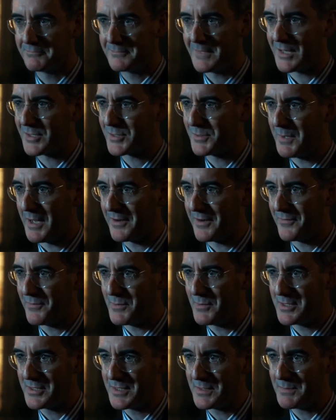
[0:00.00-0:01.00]
That's a matter for
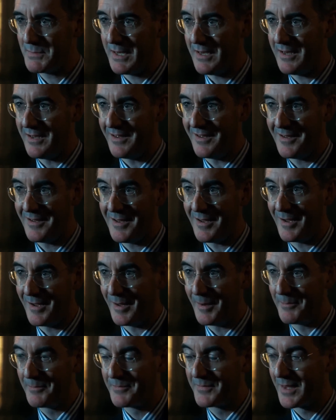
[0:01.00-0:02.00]
Mrs.
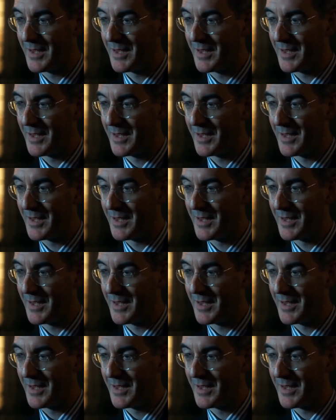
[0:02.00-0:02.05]
Miller.